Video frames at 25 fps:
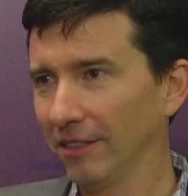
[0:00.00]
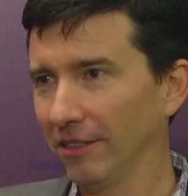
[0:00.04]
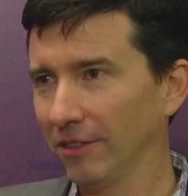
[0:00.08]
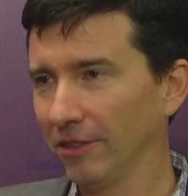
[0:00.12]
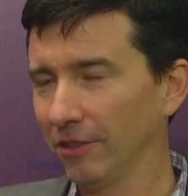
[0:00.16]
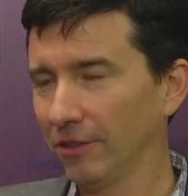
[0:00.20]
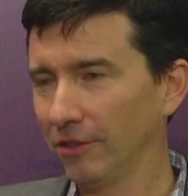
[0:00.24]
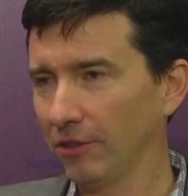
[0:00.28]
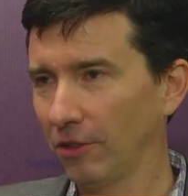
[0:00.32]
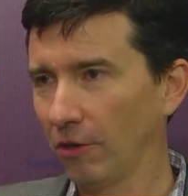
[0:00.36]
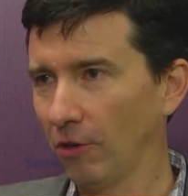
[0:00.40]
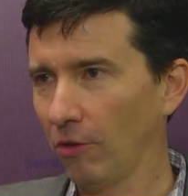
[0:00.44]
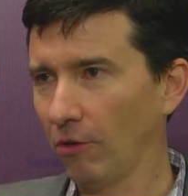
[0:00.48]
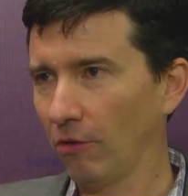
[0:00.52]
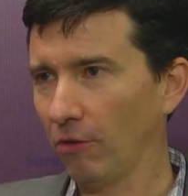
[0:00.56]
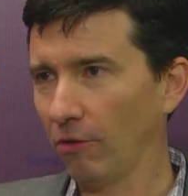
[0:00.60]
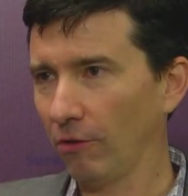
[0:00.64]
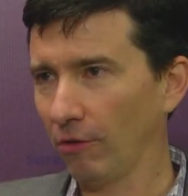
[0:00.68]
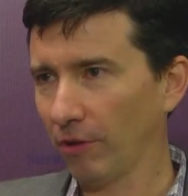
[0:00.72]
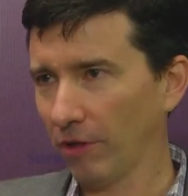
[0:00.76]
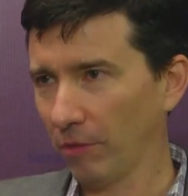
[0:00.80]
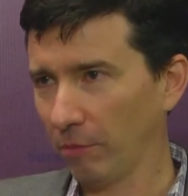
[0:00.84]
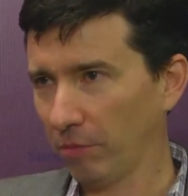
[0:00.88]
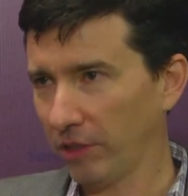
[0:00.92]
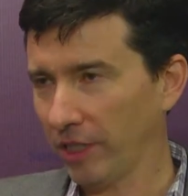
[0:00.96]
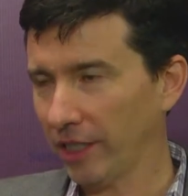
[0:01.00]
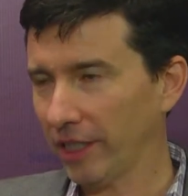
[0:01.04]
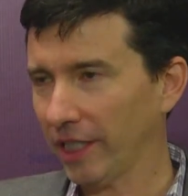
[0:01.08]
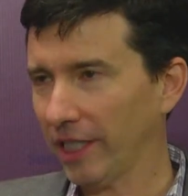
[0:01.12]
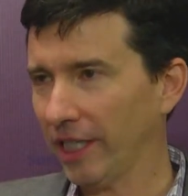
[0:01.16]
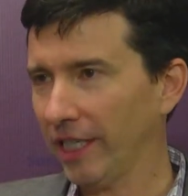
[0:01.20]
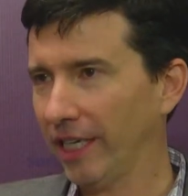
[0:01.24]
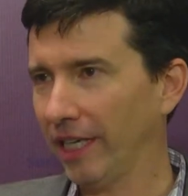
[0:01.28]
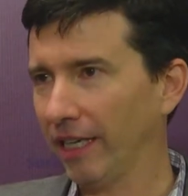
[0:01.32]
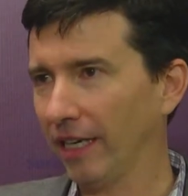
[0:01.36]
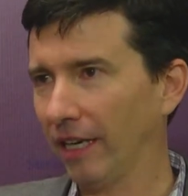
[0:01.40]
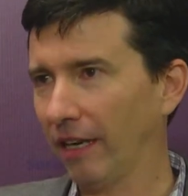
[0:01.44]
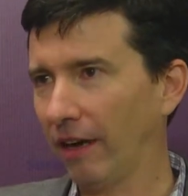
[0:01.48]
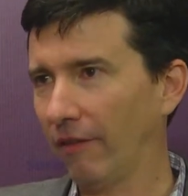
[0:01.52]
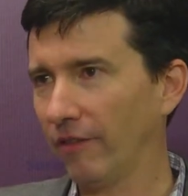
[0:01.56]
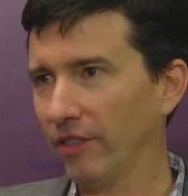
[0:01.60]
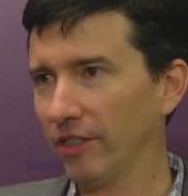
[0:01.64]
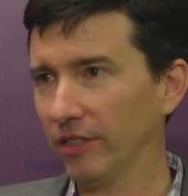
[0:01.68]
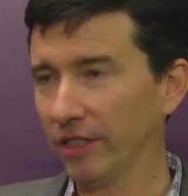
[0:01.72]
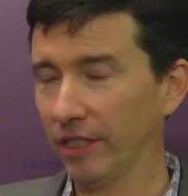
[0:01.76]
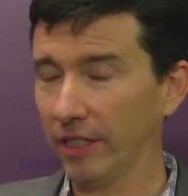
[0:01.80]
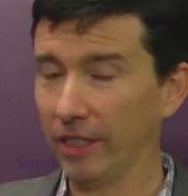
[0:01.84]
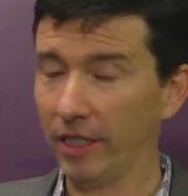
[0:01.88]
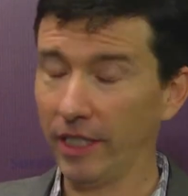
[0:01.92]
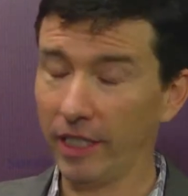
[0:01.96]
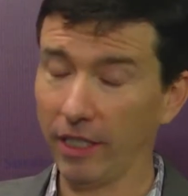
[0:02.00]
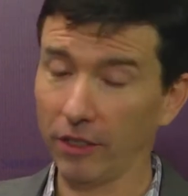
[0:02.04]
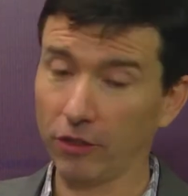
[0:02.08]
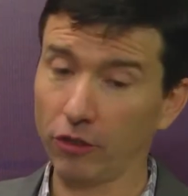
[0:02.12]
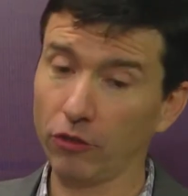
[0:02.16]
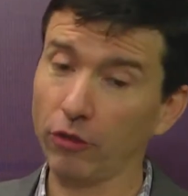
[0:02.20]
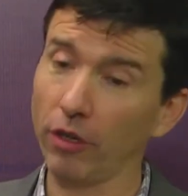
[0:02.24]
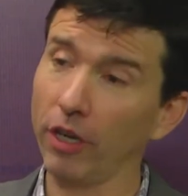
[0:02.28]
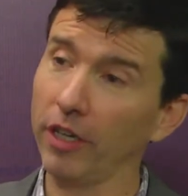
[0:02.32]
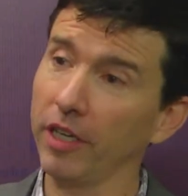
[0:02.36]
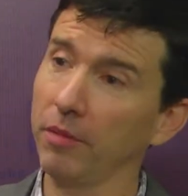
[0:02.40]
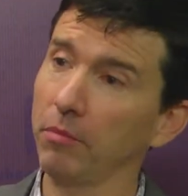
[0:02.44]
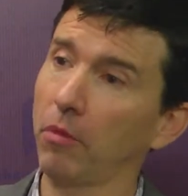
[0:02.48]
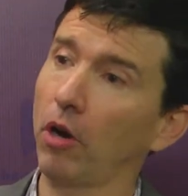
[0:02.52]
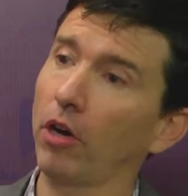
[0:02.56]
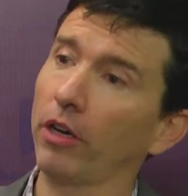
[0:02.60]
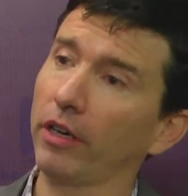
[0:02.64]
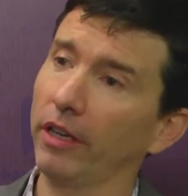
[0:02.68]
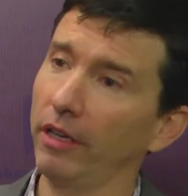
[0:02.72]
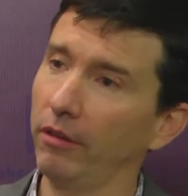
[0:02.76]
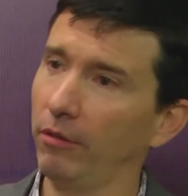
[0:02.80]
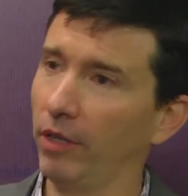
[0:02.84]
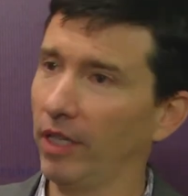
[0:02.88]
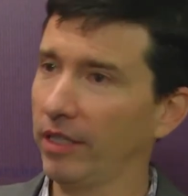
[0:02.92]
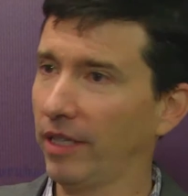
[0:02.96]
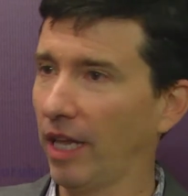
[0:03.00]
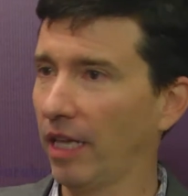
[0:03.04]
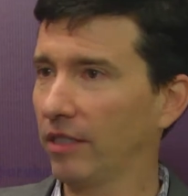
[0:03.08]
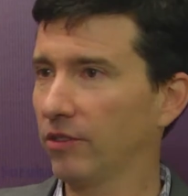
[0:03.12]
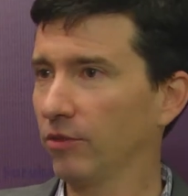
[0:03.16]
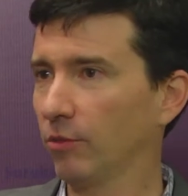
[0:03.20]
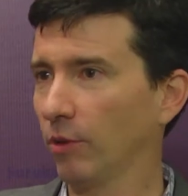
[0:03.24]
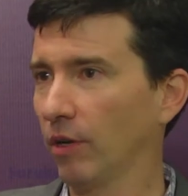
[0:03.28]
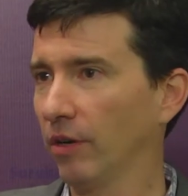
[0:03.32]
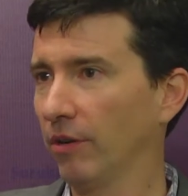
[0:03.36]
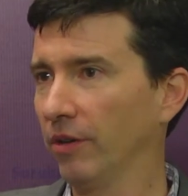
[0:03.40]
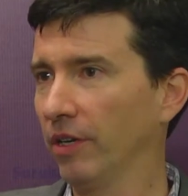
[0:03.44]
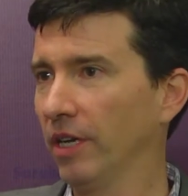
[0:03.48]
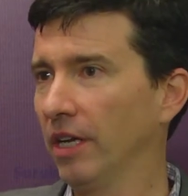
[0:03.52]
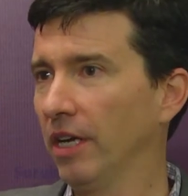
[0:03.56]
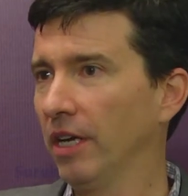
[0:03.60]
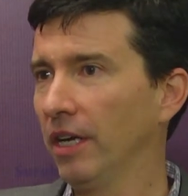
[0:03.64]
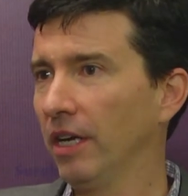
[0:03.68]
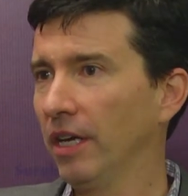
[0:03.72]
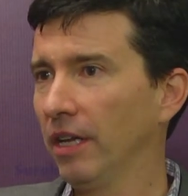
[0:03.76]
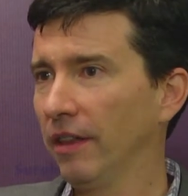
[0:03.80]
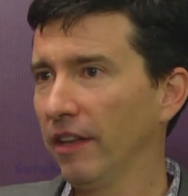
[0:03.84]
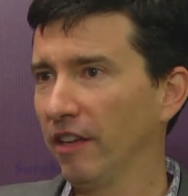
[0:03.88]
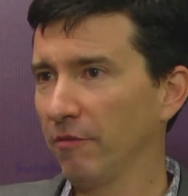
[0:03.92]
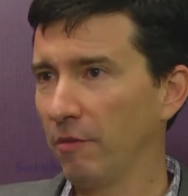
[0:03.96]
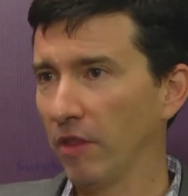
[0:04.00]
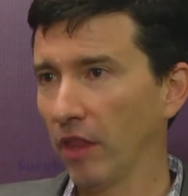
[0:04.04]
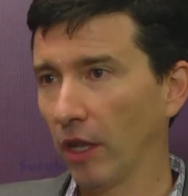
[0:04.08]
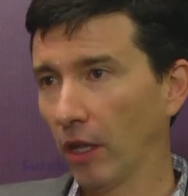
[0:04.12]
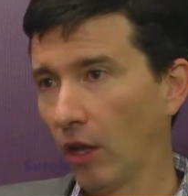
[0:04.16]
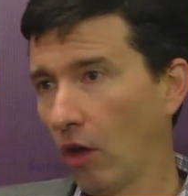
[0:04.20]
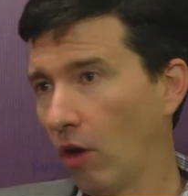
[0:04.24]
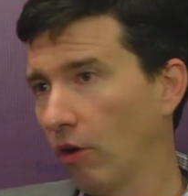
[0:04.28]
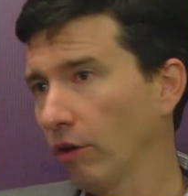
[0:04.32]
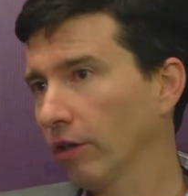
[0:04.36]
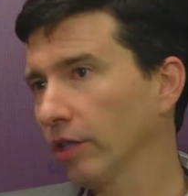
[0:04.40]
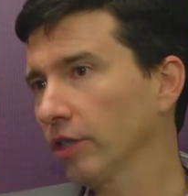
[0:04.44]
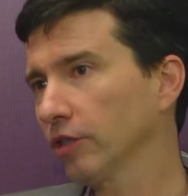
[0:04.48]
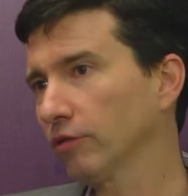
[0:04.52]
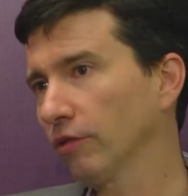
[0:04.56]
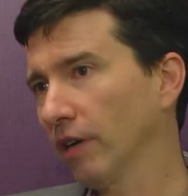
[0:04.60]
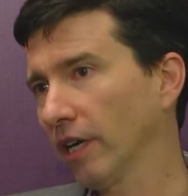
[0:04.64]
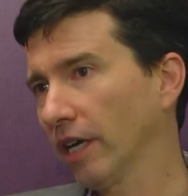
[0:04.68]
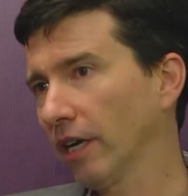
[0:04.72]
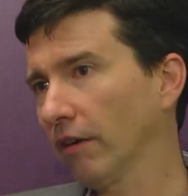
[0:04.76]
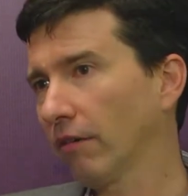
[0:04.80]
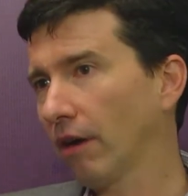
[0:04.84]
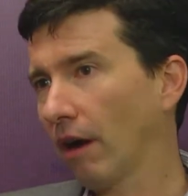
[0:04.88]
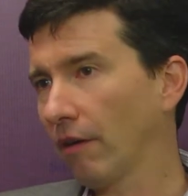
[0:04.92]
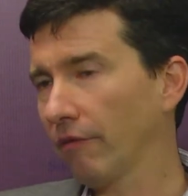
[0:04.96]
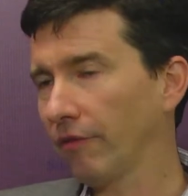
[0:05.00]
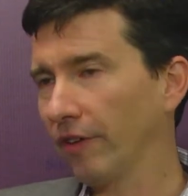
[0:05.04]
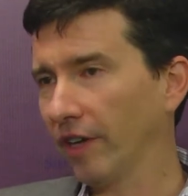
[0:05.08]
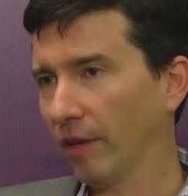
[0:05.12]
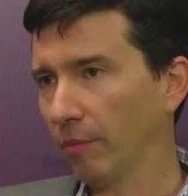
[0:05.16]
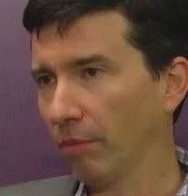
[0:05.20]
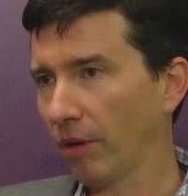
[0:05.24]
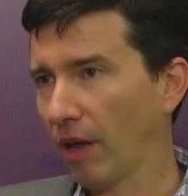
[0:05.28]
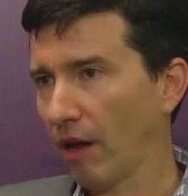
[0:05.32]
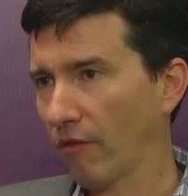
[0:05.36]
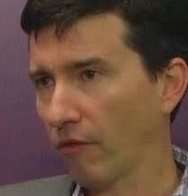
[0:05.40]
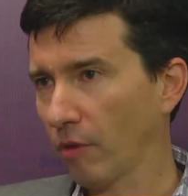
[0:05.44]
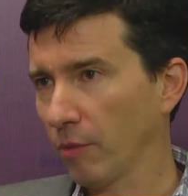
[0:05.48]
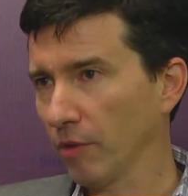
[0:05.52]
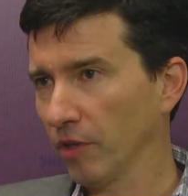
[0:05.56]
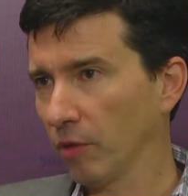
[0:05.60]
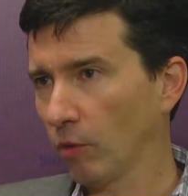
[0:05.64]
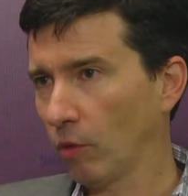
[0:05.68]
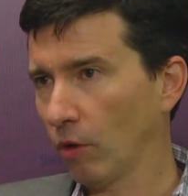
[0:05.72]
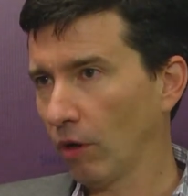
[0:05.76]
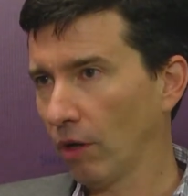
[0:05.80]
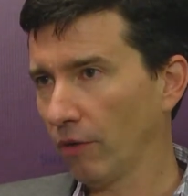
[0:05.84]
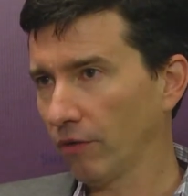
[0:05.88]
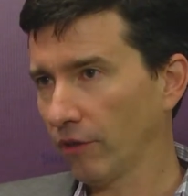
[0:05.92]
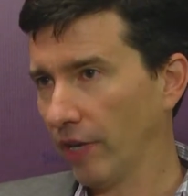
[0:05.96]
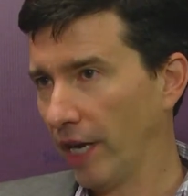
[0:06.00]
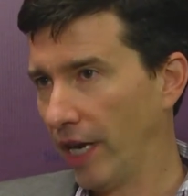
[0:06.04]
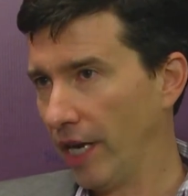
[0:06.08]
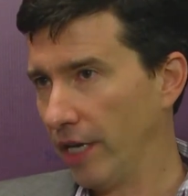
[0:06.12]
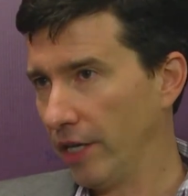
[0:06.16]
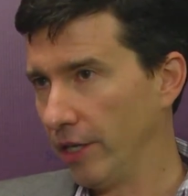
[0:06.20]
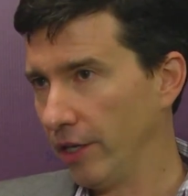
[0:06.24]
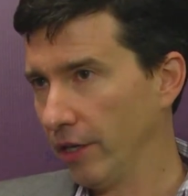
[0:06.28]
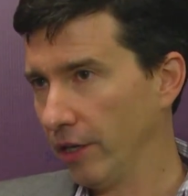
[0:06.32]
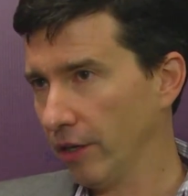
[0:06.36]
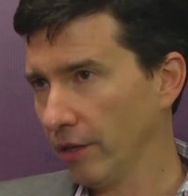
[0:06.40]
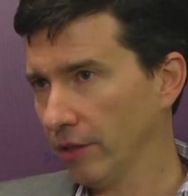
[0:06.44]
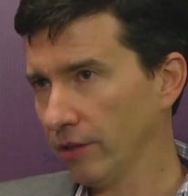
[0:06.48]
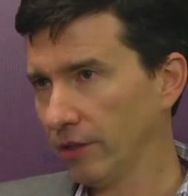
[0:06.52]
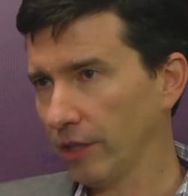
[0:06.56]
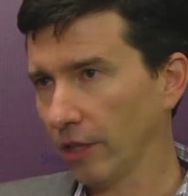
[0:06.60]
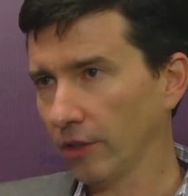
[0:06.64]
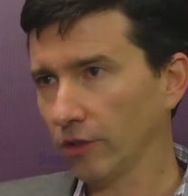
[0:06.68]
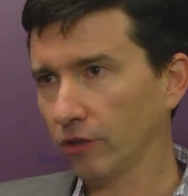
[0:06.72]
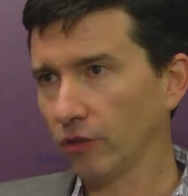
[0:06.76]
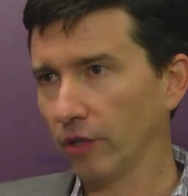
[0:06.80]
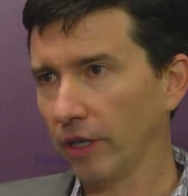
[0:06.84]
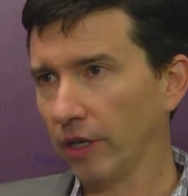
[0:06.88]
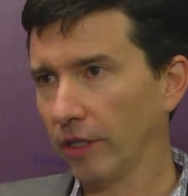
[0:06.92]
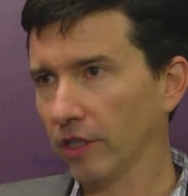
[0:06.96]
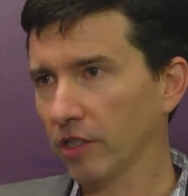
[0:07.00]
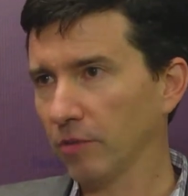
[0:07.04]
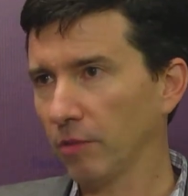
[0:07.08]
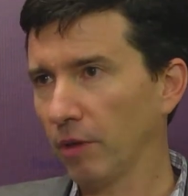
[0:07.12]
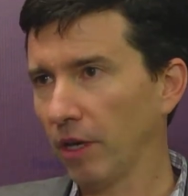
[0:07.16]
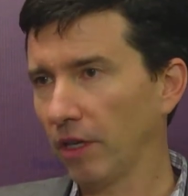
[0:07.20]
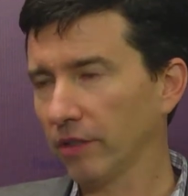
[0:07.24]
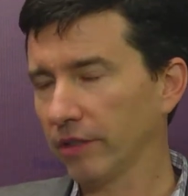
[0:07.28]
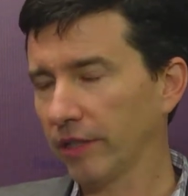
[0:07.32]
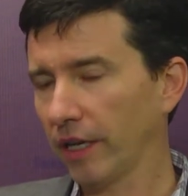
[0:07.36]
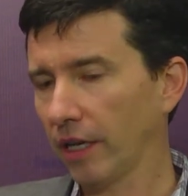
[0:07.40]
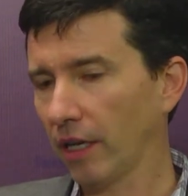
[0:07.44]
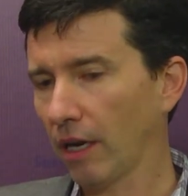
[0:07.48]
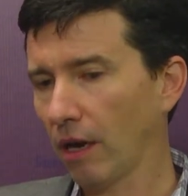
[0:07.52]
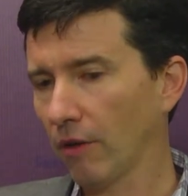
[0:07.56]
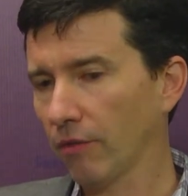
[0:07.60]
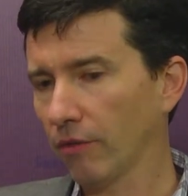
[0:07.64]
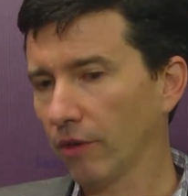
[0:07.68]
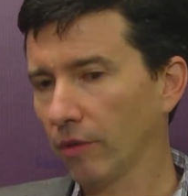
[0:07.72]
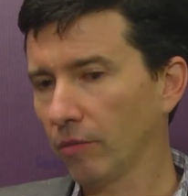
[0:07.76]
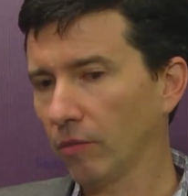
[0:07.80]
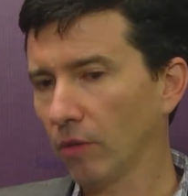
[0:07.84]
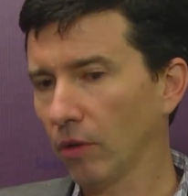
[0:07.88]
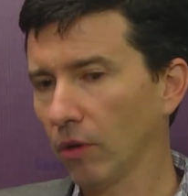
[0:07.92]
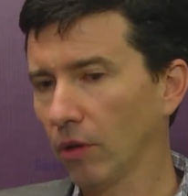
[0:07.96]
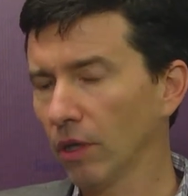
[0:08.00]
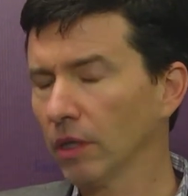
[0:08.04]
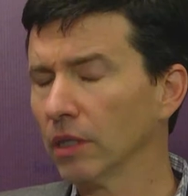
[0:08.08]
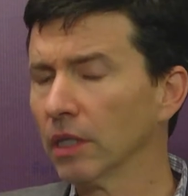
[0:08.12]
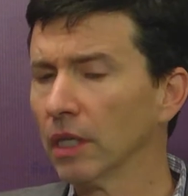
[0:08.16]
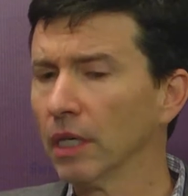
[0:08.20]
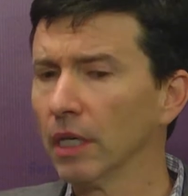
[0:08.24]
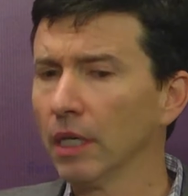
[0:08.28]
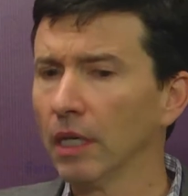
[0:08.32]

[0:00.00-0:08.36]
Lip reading: so completely, and obviously the Australian market, that's where they've been the longest running crowdfunding platform in the world for 8 years, the Australian Small Scale Offering Board.